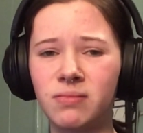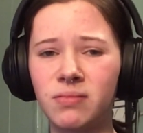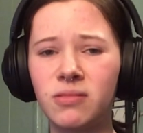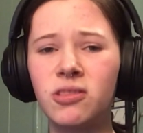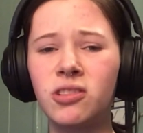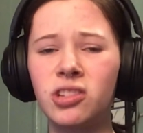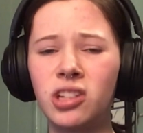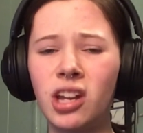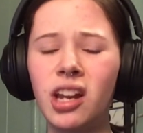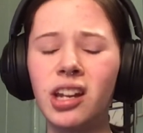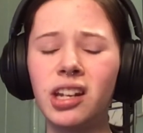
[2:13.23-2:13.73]

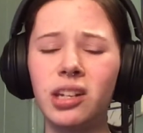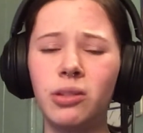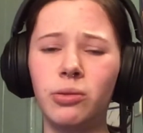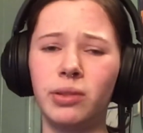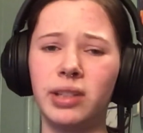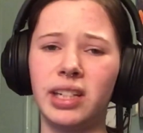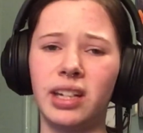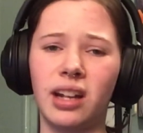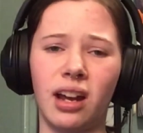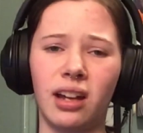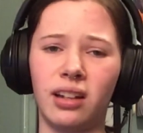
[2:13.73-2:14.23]

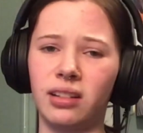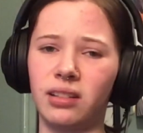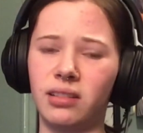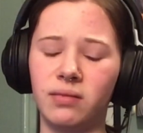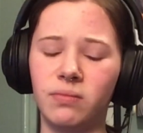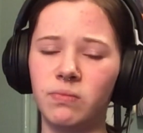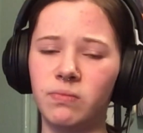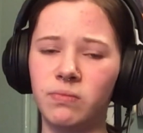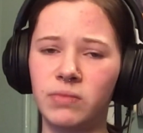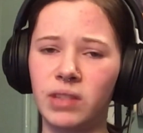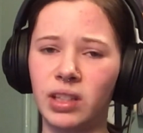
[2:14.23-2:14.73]
genuinely not
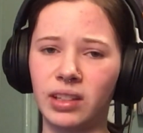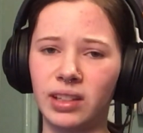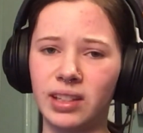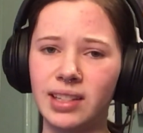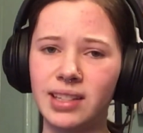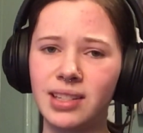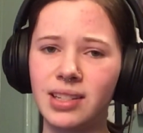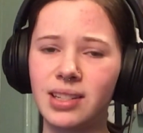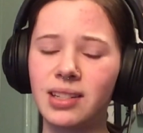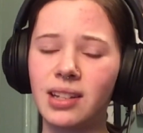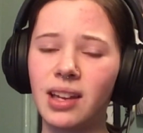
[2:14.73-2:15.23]
the
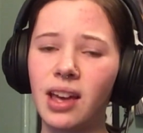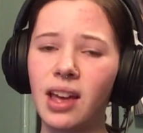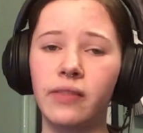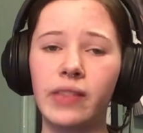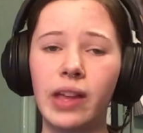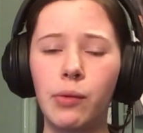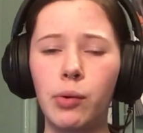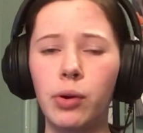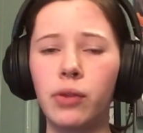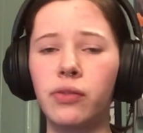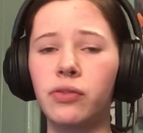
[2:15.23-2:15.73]
least,
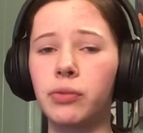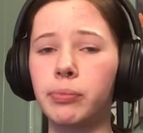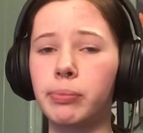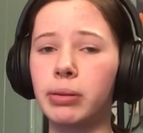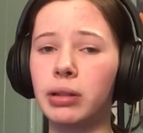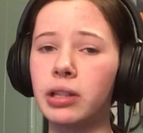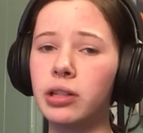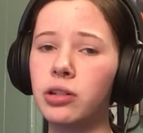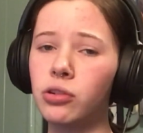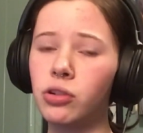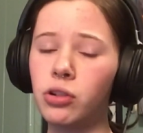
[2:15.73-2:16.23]
they work for
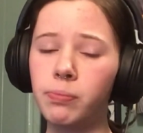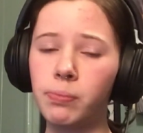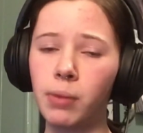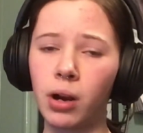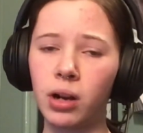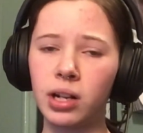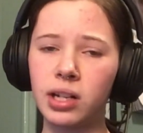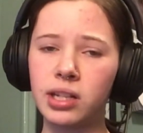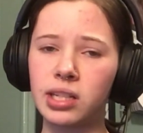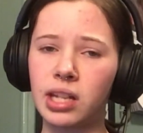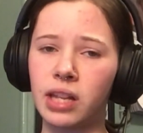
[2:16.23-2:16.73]
political
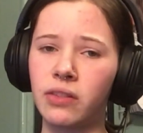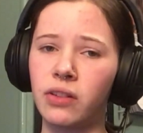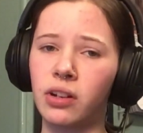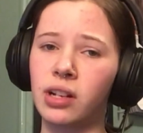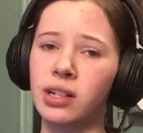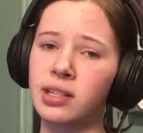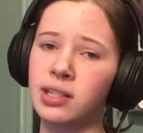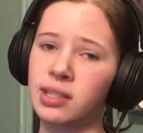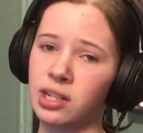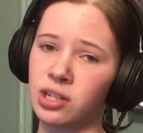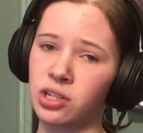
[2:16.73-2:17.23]
parties and their
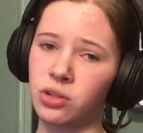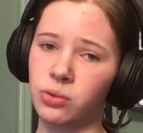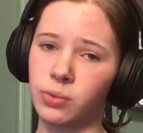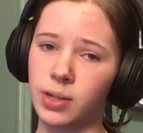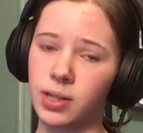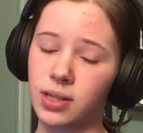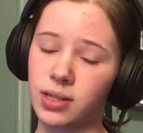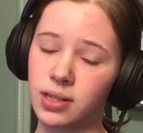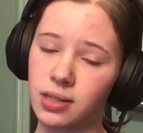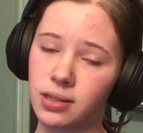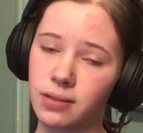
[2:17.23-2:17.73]

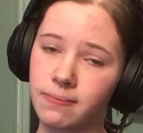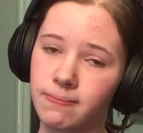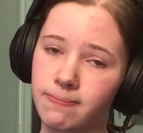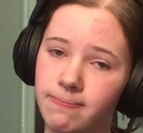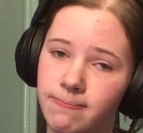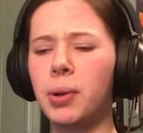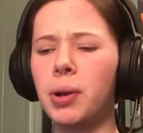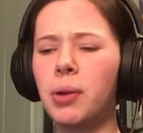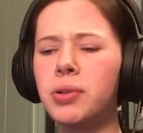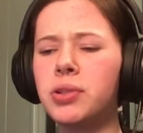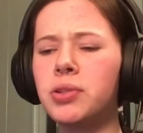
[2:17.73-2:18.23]
constituents.
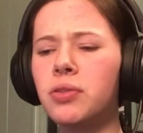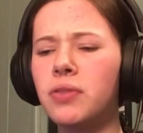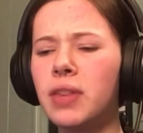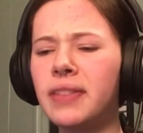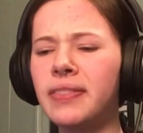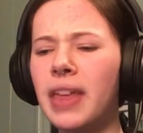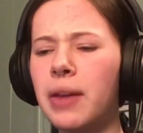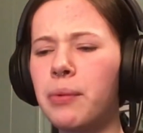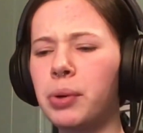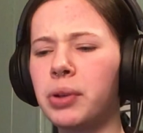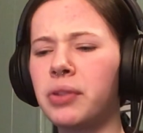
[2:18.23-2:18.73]
We'd also think
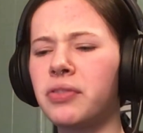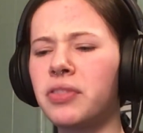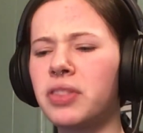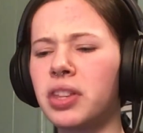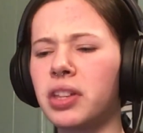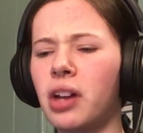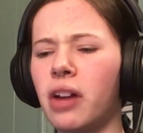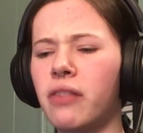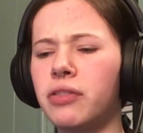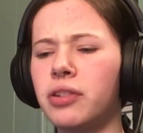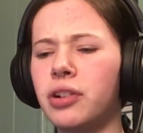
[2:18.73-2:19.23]
they work for the
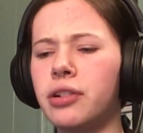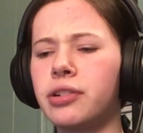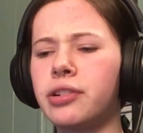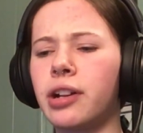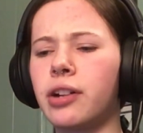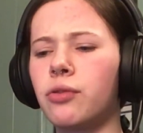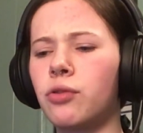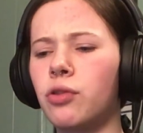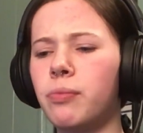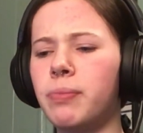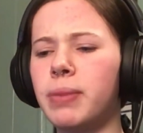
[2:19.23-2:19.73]
Governor
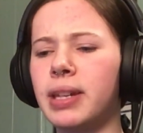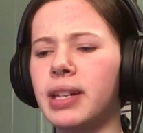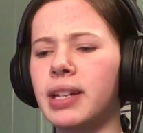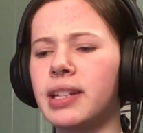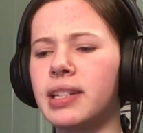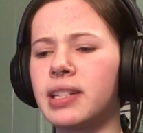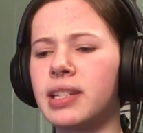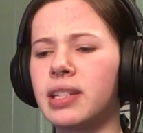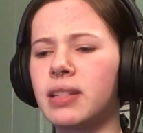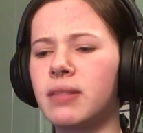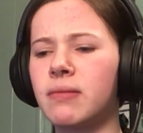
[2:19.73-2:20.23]
General
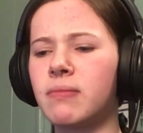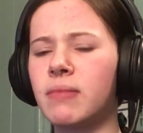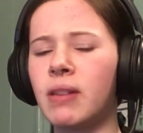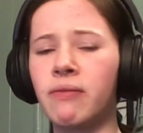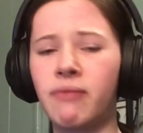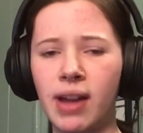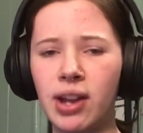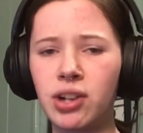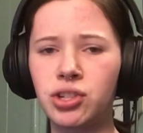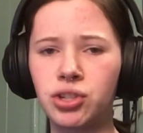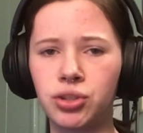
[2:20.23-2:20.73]
because
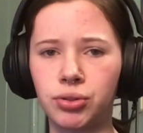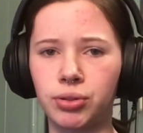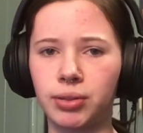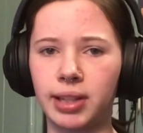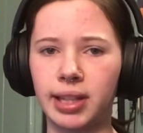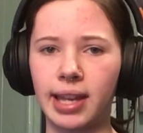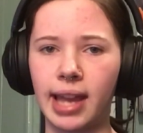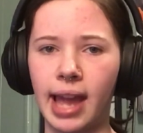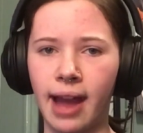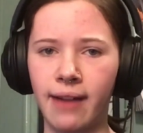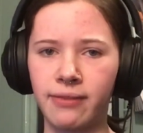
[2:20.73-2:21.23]

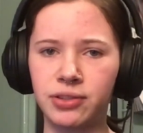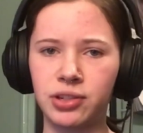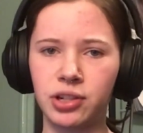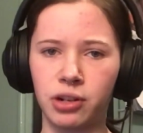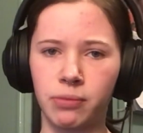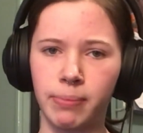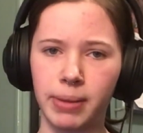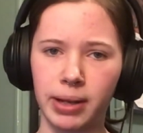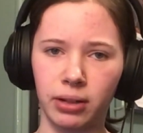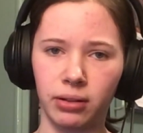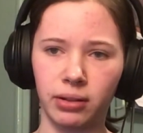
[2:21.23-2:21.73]
eventually, after a
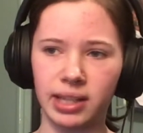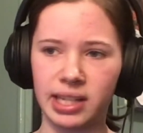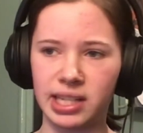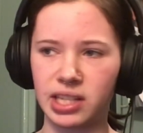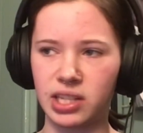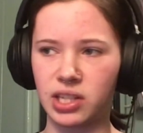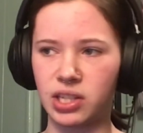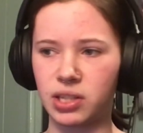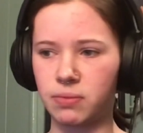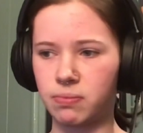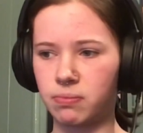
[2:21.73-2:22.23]
bill
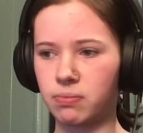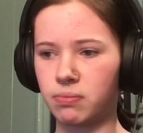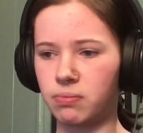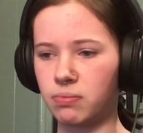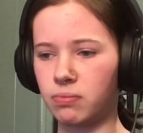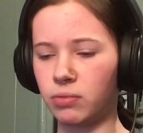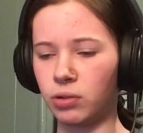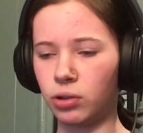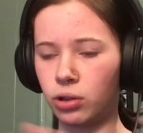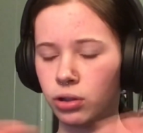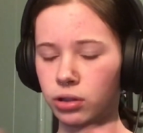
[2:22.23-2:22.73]
is
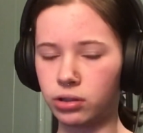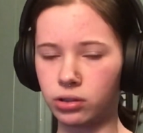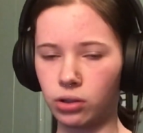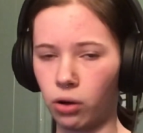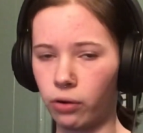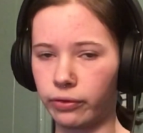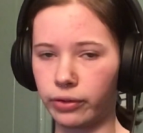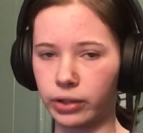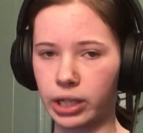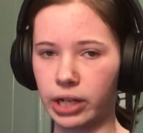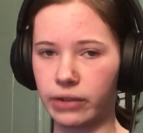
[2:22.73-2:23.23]
looked
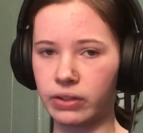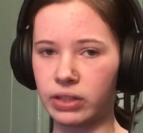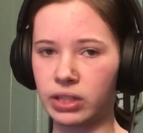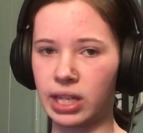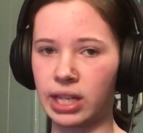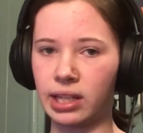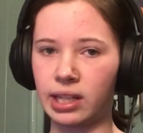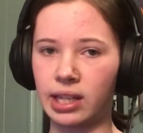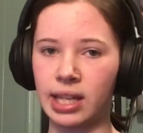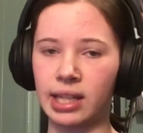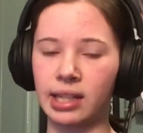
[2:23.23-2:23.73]
over and
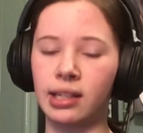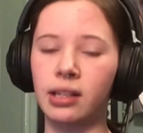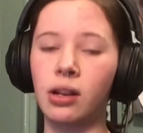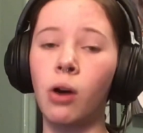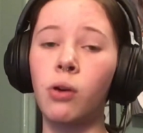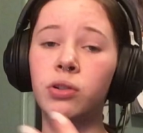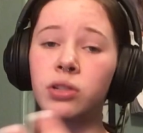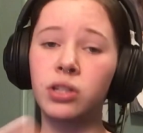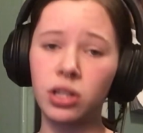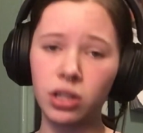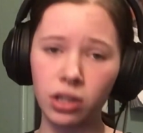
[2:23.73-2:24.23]
everything, it
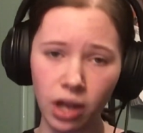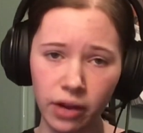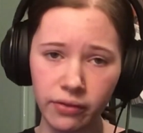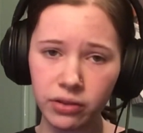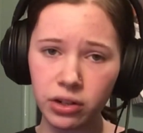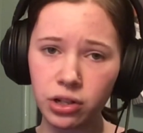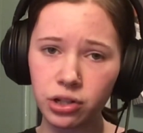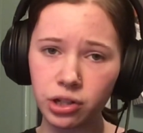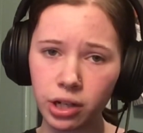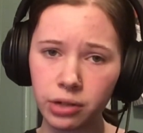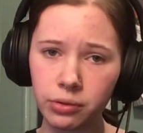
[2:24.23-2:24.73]
goes to the
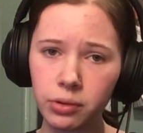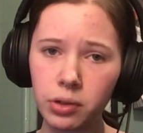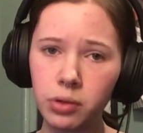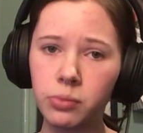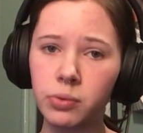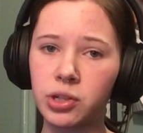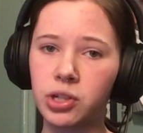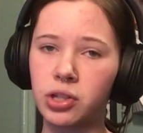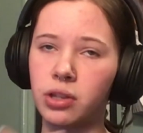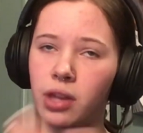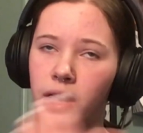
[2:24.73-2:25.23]
Governor General,
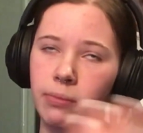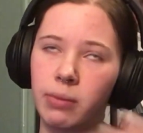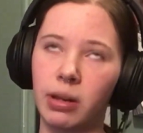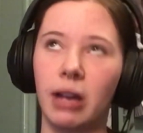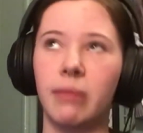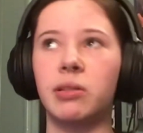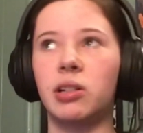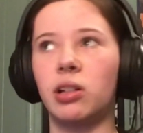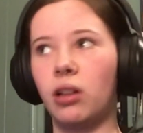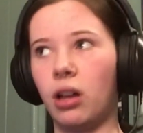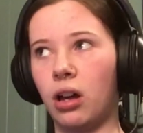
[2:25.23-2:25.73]
which then
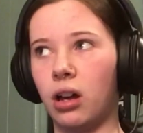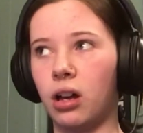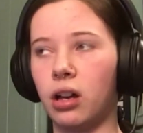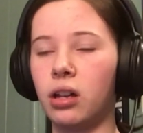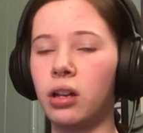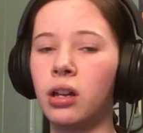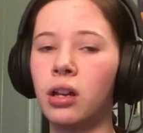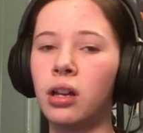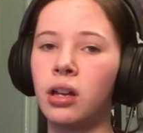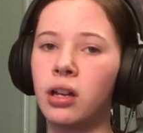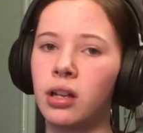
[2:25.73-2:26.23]
becomes a law.
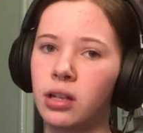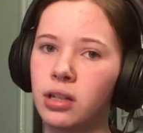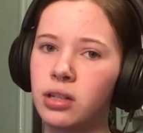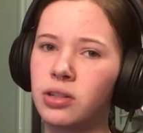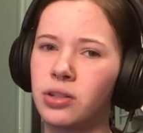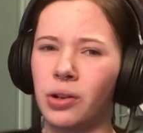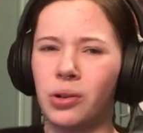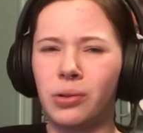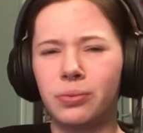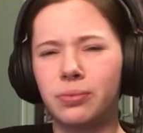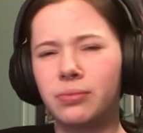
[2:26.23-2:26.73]

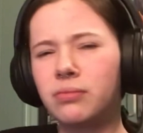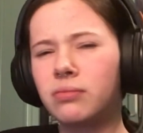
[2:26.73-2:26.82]
So